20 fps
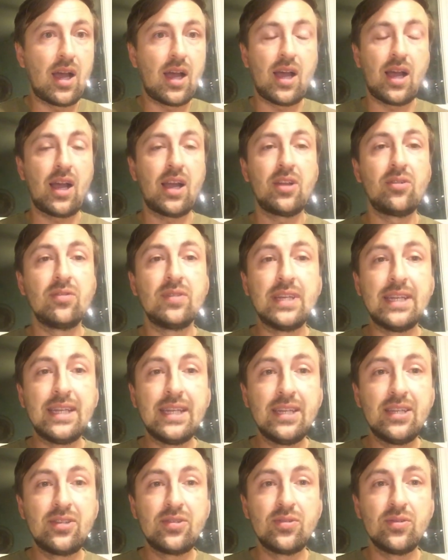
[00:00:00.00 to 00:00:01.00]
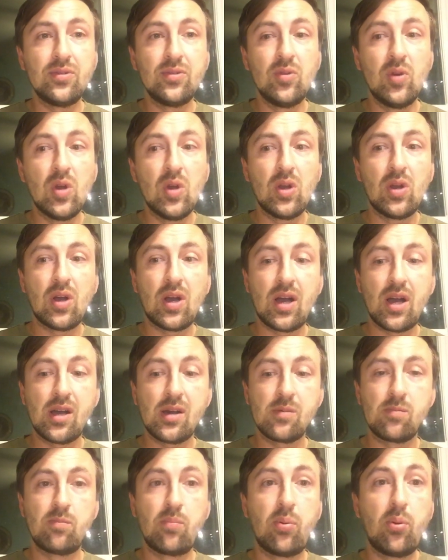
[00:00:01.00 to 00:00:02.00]
I don't need to
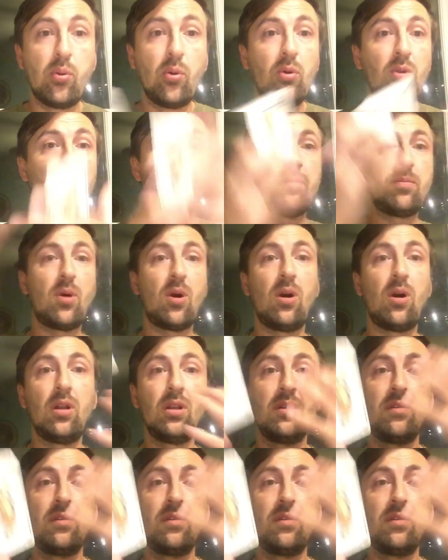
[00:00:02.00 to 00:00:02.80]
pull up all